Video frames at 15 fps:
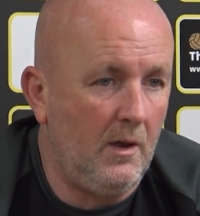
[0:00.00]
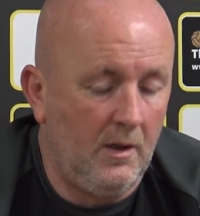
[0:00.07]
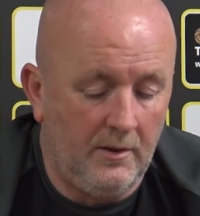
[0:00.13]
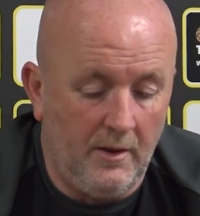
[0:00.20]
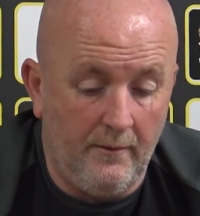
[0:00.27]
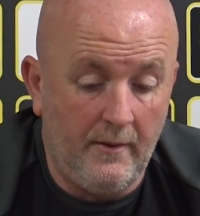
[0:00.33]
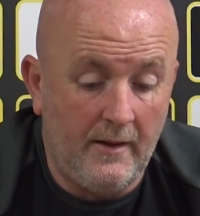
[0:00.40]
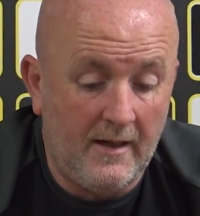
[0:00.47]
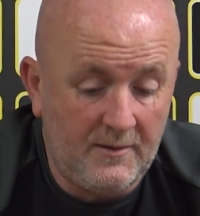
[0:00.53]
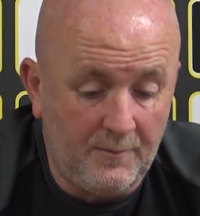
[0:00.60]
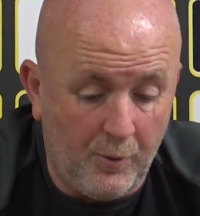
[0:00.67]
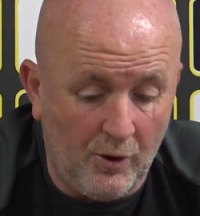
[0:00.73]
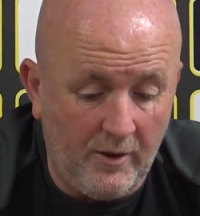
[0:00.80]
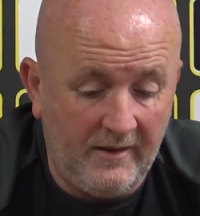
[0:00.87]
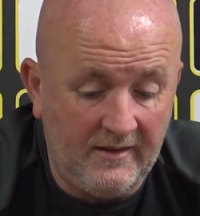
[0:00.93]
Now at this
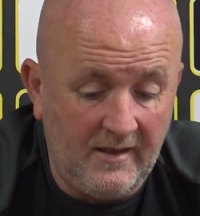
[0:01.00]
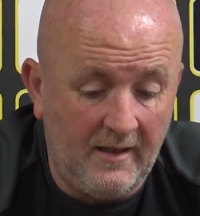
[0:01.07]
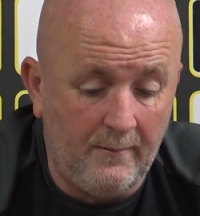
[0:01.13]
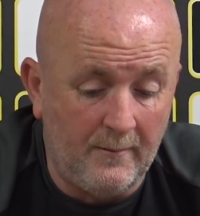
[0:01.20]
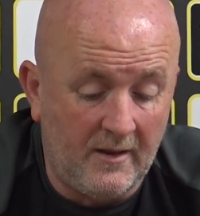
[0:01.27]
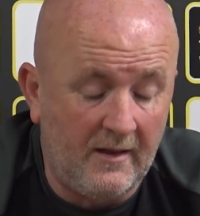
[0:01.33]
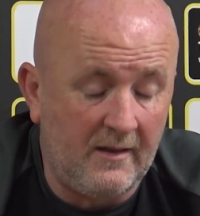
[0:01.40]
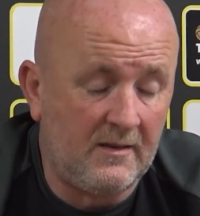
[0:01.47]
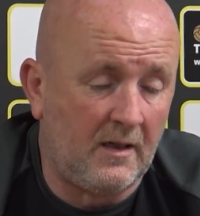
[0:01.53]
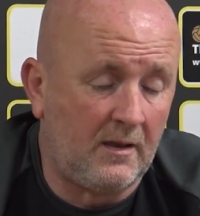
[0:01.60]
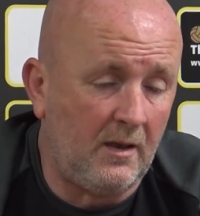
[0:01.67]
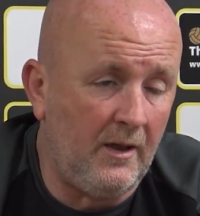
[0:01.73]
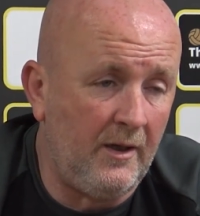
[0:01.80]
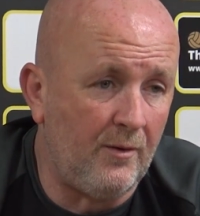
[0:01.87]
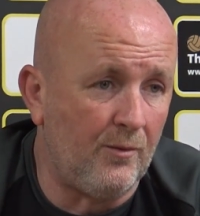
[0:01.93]
point in time, there is a
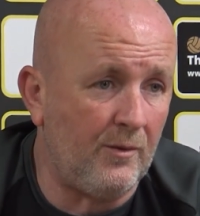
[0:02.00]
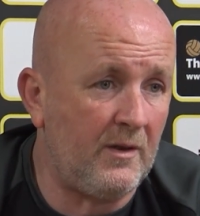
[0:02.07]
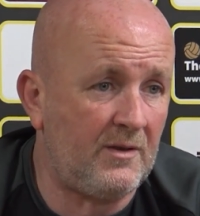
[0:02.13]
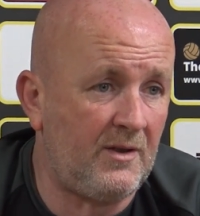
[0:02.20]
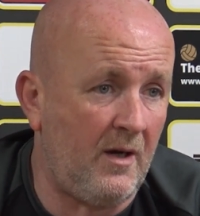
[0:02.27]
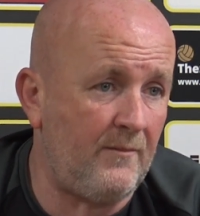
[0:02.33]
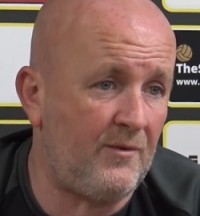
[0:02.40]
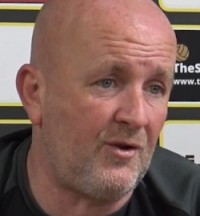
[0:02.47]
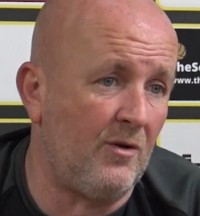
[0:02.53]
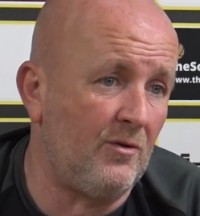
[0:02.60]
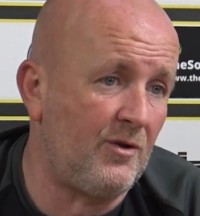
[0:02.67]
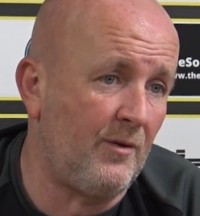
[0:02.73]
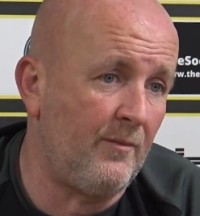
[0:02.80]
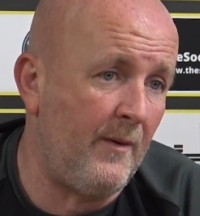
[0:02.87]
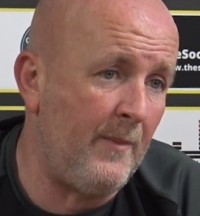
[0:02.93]
clear ownership
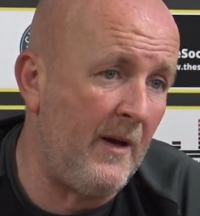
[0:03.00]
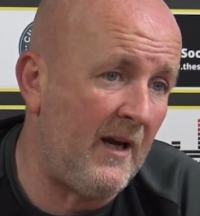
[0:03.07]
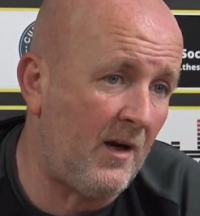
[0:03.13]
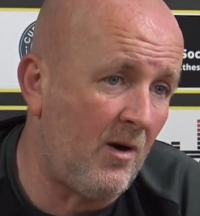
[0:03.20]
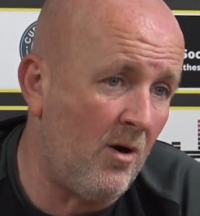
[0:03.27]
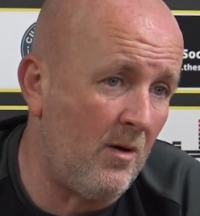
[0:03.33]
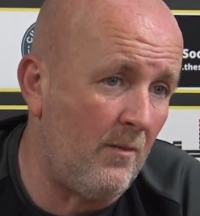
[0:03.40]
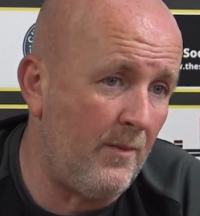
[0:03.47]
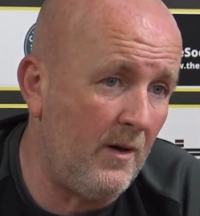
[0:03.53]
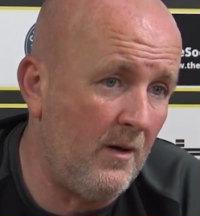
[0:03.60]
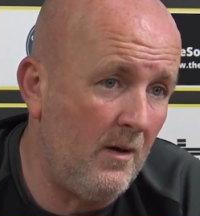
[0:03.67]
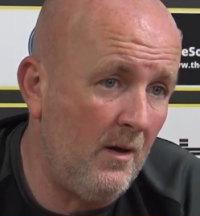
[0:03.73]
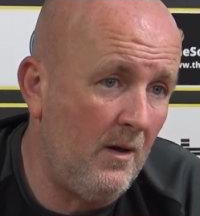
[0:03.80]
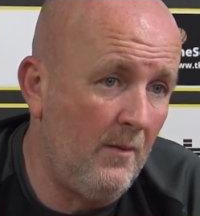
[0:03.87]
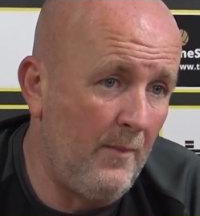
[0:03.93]
structure with Bay Cup,
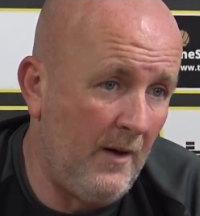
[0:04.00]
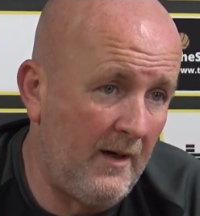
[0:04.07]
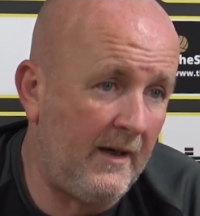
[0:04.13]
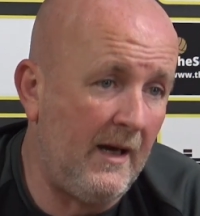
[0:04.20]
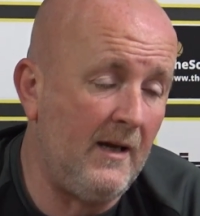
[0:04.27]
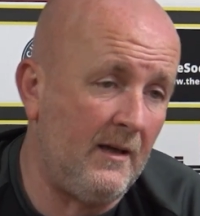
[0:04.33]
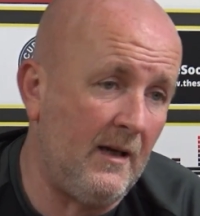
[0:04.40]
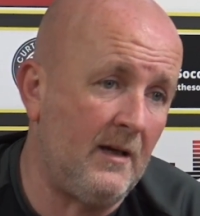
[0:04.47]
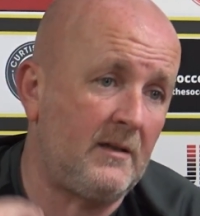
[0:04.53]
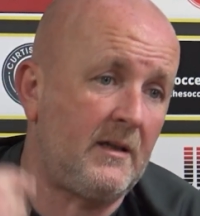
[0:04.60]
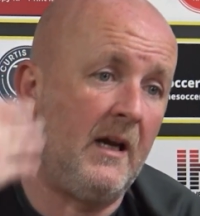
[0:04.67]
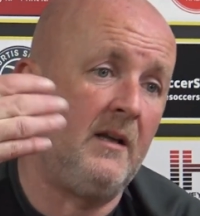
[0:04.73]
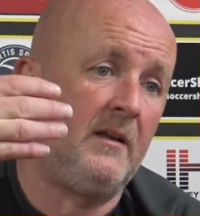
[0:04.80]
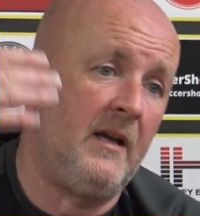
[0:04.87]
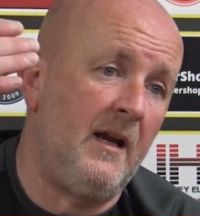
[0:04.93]
but again, that's
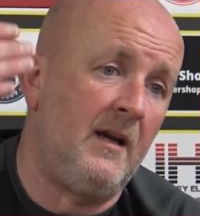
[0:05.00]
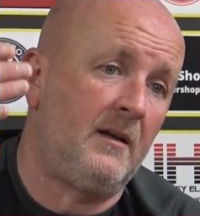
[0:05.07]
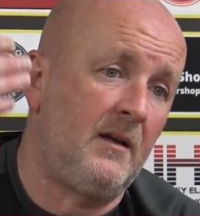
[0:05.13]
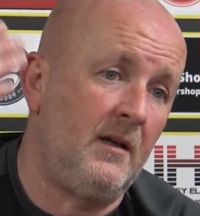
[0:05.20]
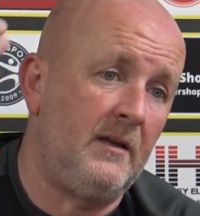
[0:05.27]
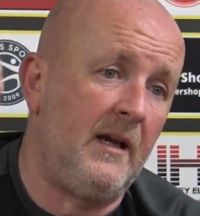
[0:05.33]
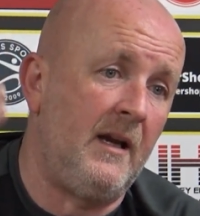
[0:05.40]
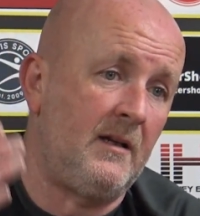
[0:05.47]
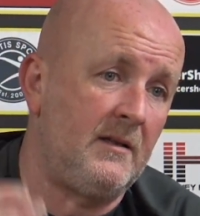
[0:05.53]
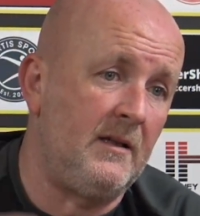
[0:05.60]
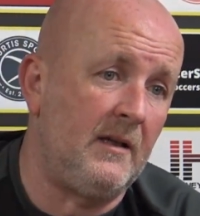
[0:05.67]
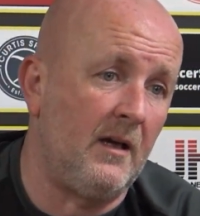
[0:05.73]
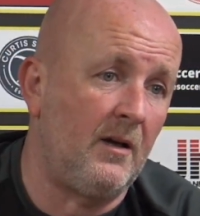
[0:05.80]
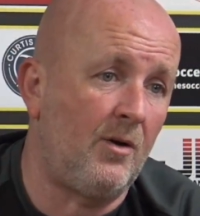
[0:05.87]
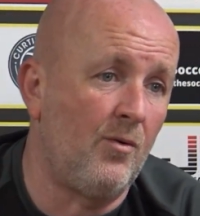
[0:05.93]
getting
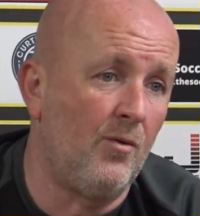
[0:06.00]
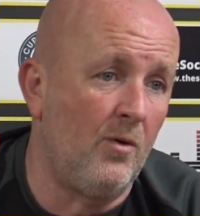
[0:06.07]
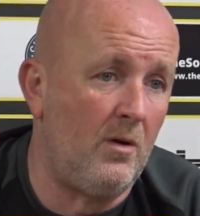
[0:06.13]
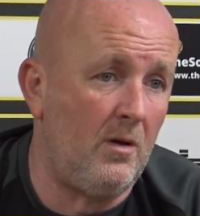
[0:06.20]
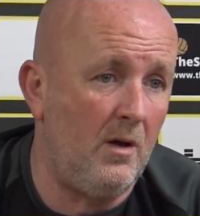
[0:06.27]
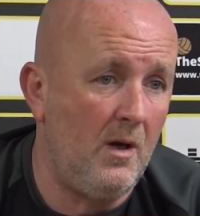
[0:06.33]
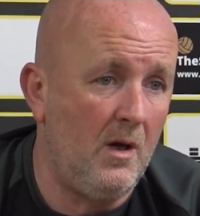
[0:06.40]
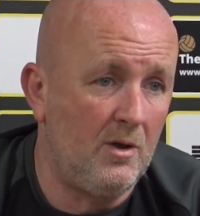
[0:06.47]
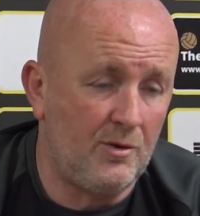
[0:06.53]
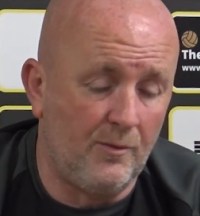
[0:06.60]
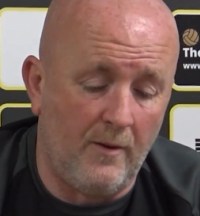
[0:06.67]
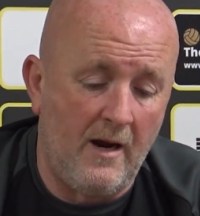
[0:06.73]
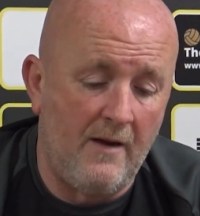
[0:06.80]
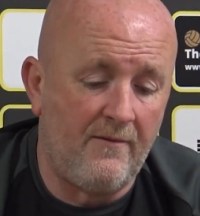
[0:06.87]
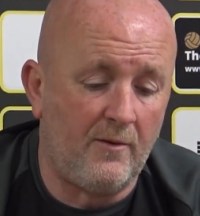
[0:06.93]
contested in court. So
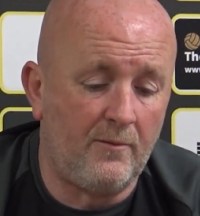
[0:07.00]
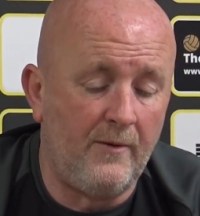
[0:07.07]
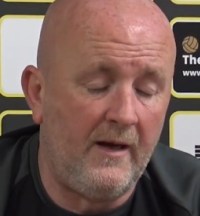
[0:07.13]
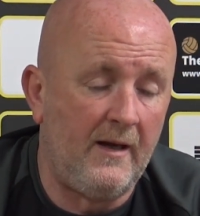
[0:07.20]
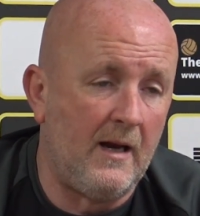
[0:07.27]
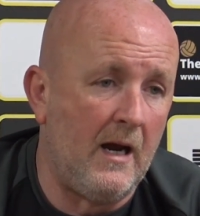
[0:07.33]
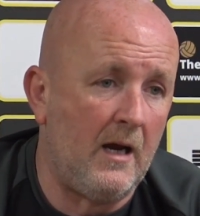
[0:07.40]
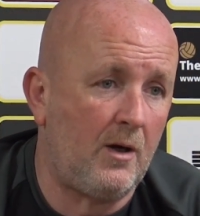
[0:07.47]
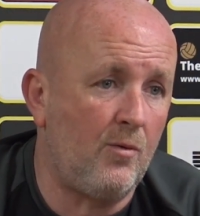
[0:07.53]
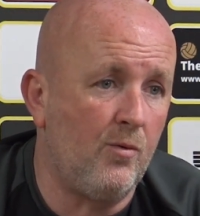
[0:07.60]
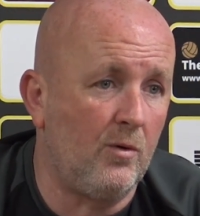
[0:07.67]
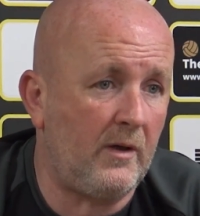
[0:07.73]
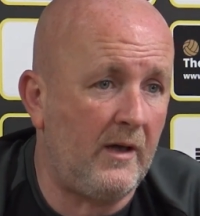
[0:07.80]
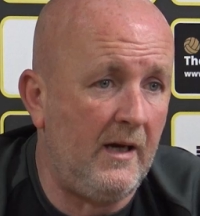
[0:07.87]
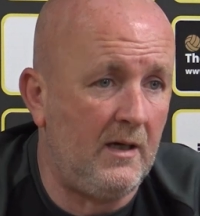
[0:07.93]
whatever way that
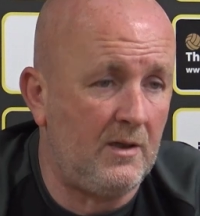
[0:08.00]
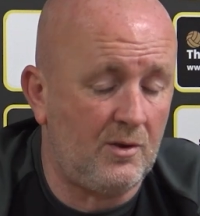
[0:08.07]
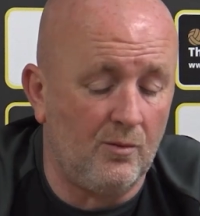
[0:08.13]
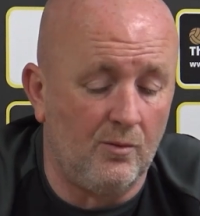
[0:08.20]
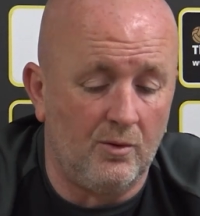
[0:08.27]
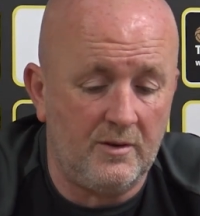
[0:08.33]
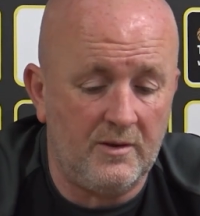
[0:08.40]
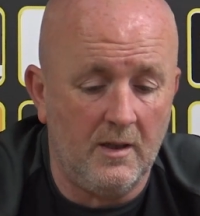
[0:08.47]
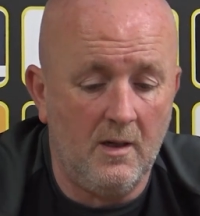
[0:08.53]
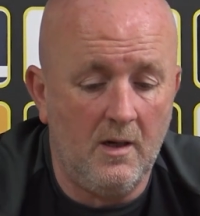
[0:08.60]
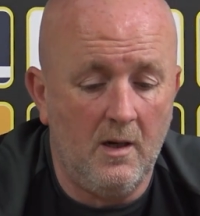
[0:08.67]
court case goes,